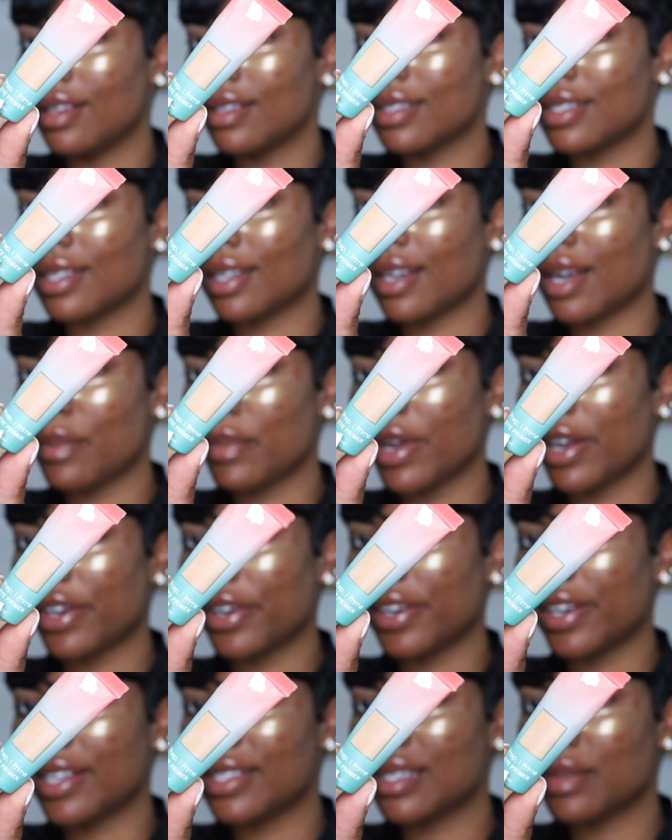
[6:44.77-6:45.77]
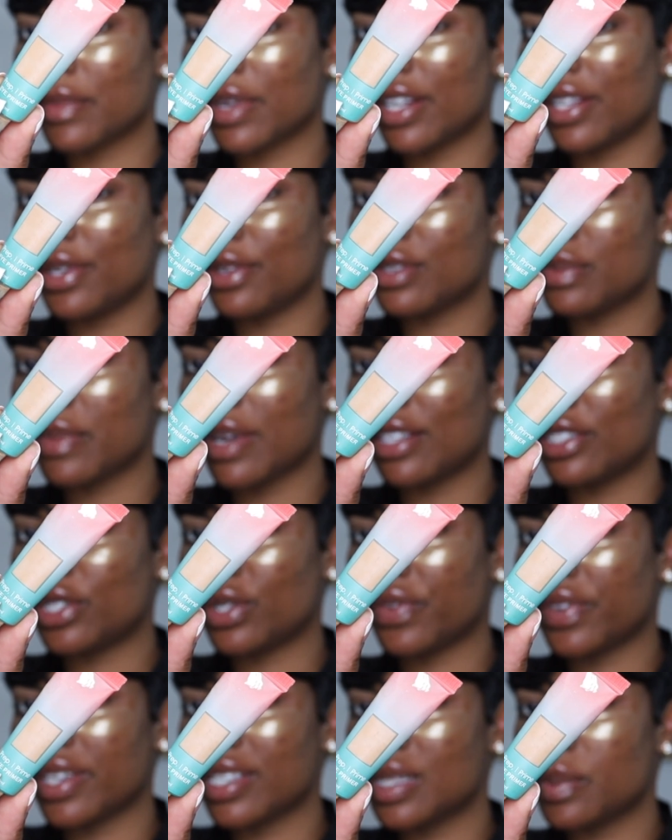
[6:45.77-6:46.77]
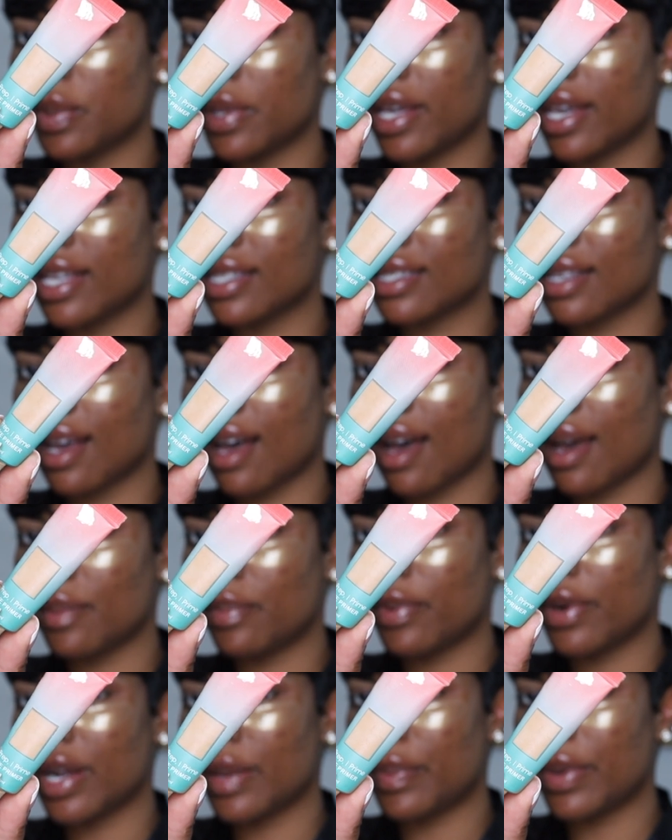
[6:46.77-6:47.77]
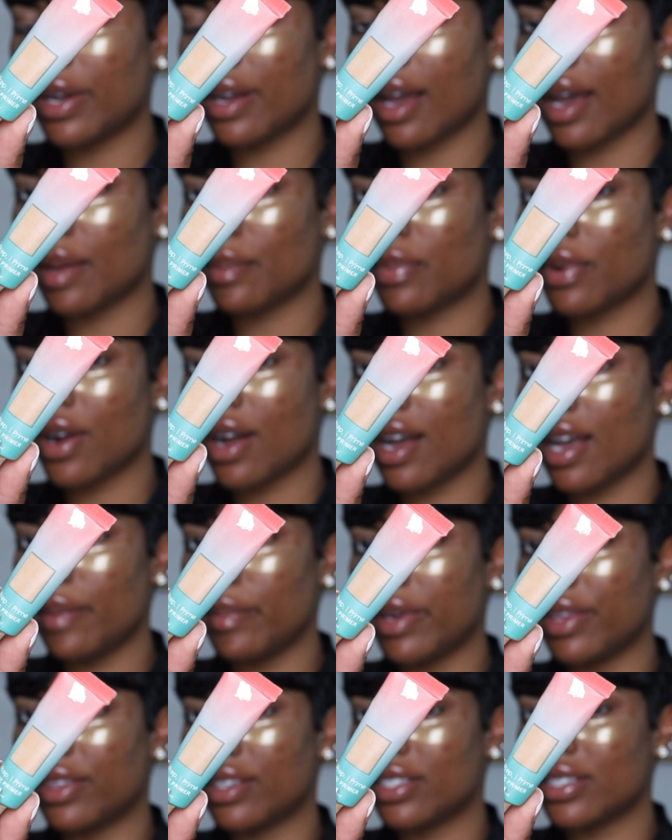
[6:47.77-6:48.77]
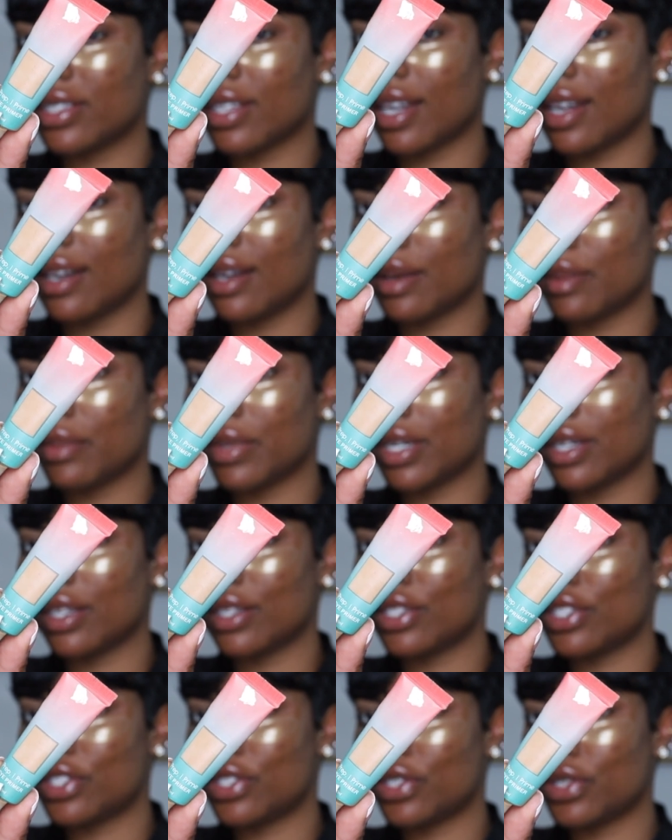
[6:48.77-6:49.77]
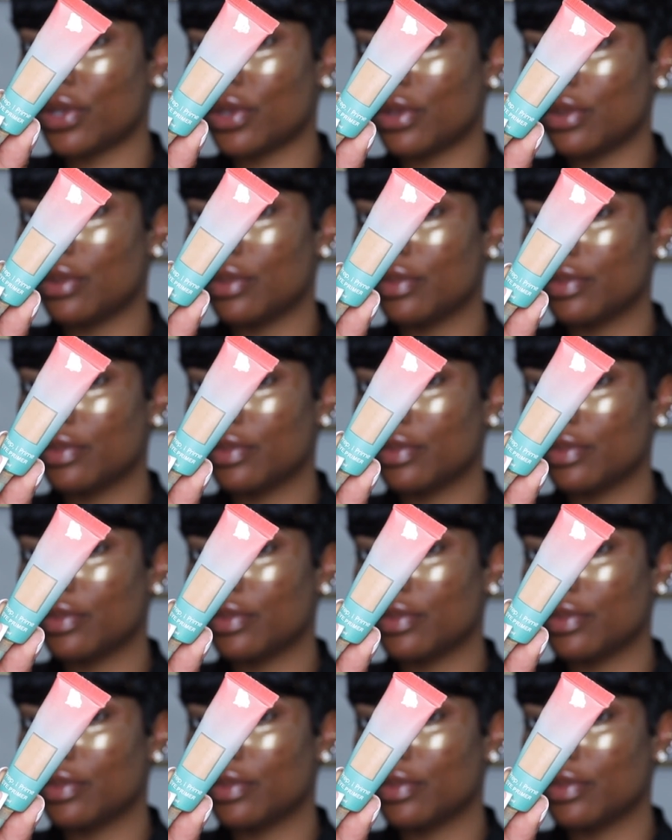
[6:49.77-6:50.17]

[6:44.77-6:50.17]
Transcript: To cut my crease, I'm going to use my Juvia's Place Eye Prep and Eye Prime in the shade number 2.